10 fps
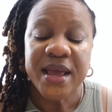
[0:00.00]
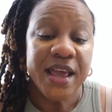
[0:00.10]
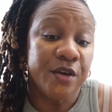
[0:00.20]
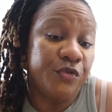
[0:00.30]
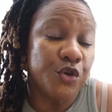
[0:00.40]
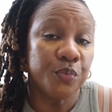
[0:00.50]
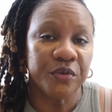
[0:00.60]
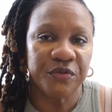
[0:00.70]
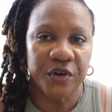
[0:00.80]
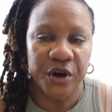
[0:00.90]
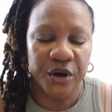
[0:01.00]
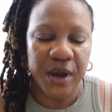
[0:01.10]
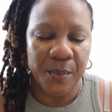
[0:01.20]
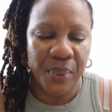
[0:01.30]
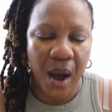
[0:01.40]
If you prefer
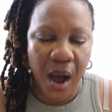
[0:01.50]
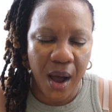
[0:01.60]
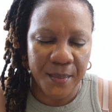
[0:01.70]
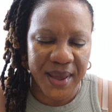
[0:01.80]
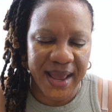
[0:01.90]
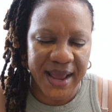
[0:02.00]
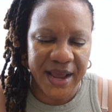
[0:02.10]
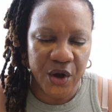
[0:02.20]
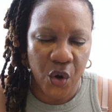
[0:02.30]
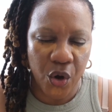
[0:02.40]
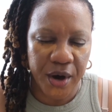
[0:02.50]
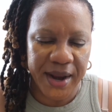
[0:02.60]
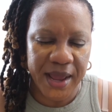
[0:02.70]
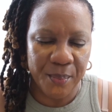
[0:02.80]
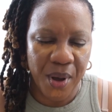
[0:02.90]
a pomade or
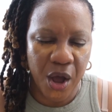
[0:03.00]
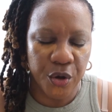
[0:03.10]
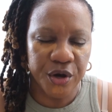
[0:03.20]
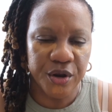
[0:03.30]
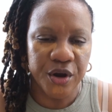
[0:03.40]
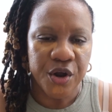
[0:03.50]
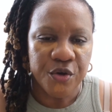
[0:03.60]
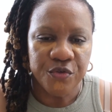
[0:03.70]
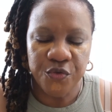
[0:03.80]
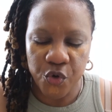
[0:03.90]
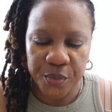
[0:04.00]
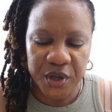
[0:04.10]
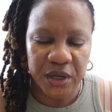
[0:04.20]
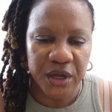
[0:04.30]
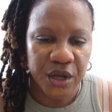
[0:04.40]
a powder
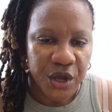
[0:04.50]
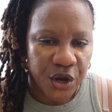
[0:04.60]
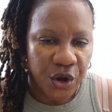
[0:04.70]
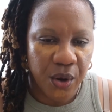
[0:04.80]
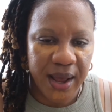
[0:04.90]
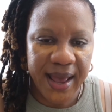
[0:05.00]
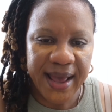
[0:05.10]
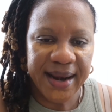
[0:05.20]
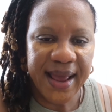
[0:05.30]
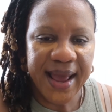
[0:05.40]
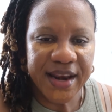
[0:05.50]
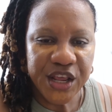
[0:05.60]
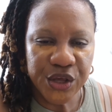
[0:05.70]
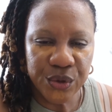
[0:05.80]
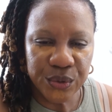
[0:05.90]
formula, go ahead and
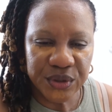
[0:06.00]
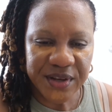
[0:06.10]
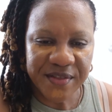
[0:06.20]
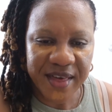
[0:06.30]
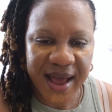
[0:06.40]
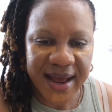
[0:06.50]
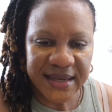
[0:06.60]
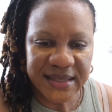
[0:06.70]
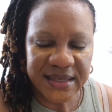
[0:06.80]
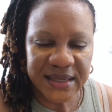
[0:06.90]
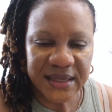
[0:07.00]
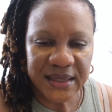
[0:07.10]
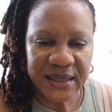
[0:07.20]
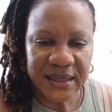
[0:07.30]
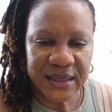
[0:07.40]
use that.
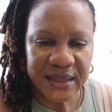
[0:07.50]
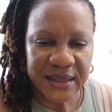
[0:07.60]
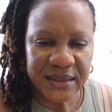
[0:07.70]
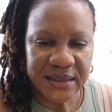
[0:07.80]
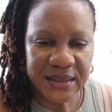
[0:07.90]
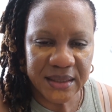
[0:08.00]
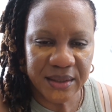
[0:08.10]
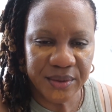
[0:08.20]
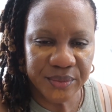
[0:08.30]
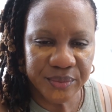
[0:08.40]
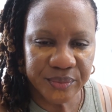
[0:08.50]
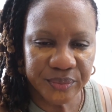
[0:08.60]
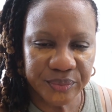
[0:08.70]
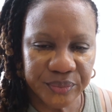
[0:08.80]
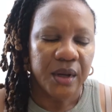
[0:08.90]
Let's see.
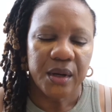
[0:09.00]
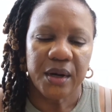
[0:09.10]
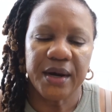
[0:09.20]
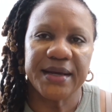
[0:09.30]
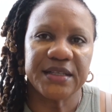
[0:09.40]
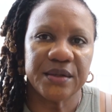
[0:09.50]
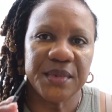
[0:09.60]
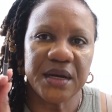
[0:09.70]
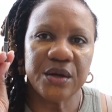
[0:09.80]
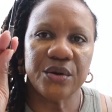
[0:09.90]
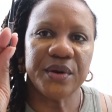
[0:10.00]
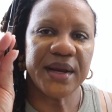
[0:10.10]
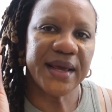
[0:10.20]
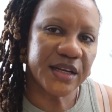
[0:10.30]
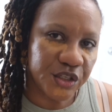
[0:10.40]
All right, so I'm gonna go in
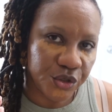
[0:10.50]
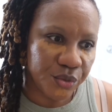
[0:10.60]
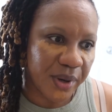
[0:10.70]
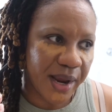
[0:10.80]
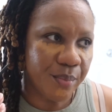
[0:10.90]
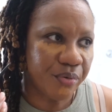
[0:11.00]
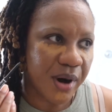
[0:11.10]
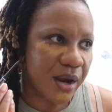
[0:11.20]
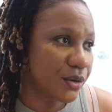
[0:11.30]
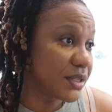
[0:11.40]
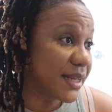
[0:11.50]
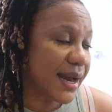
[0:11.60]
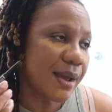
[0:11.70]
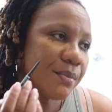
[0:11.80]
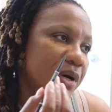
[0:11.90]
and do my brows, and
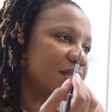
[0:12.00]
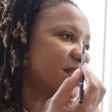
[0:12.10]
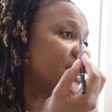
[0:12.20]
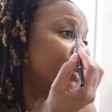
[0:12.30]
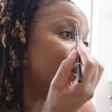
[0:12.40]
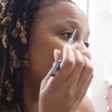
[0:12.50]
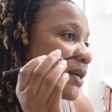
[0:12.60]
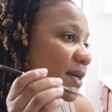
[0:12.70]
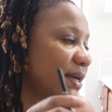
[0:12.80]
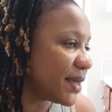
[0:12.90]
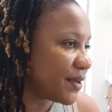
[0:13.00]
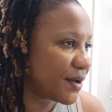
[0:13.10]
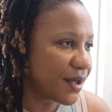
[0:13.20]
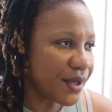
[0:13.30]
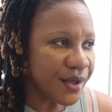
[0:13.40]
I must look
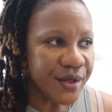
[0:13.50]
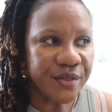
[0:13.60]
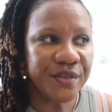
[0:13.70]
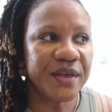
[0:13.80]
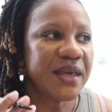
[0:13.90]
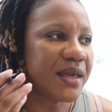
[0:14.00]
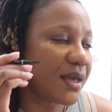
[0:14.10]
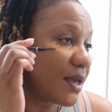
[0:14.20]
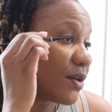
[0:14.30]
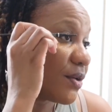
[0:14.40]
in the